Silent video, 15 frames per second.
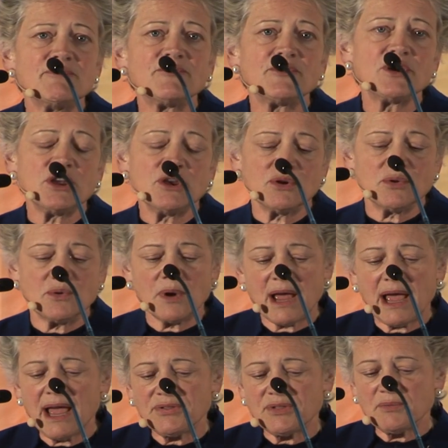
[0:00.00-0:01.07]
for you
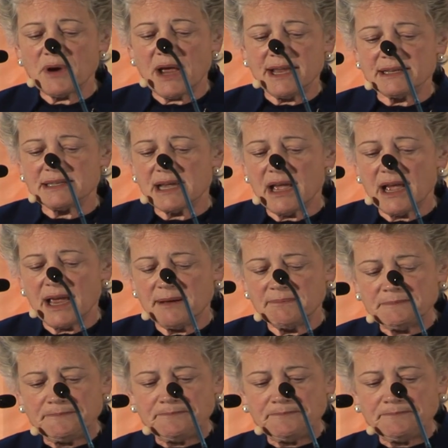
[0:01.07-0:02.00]
at the right time.